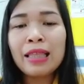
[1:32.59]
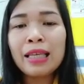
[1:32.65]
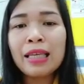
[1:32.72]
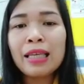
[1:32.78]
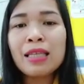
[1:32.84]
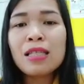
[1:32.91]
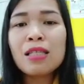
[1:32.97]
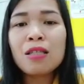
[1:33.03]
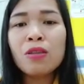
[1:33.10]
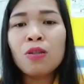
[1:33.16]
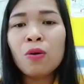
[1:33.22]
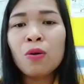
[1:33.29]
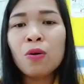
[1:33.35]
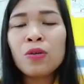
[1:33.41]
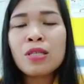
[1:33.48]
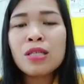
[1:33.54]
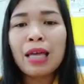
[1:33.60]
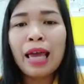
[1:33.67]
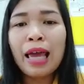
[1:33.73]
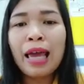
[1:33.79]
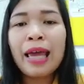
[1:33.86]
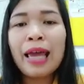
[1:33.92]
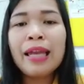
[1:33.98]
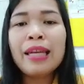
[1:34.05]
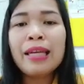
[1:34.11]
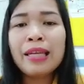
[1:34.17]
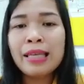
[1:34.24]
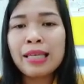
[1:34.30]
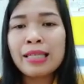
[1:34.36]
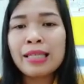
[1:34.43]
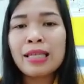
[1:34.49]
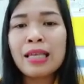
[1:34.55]
this, those, and
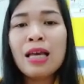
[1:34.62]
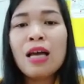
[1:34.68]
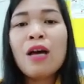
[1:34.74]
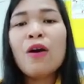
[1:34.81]
this.